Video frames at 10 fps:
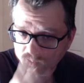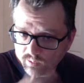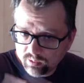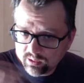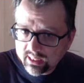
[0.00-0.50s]

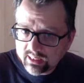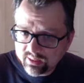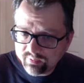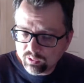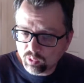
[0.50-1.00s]

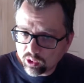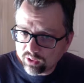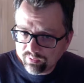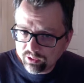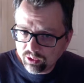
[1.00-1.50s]
scientific
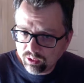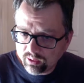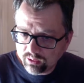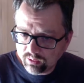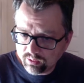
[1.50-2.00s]
worldview
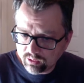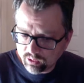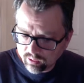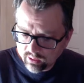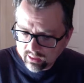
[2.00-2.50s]

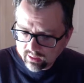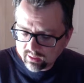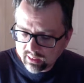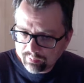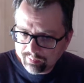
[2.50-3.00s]
and,
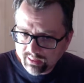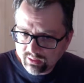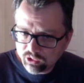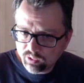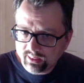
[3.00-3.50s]
led by these
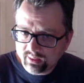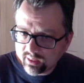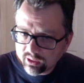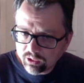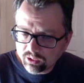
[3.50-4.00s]
great
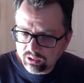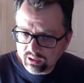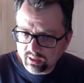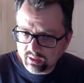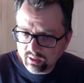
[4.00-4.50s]
thinkers
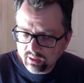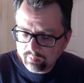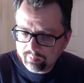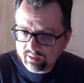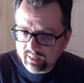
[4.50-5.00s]
like
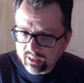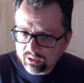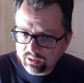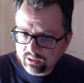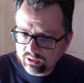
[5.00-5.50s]

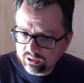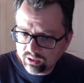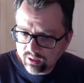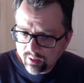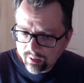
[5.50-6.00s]
Pythagoras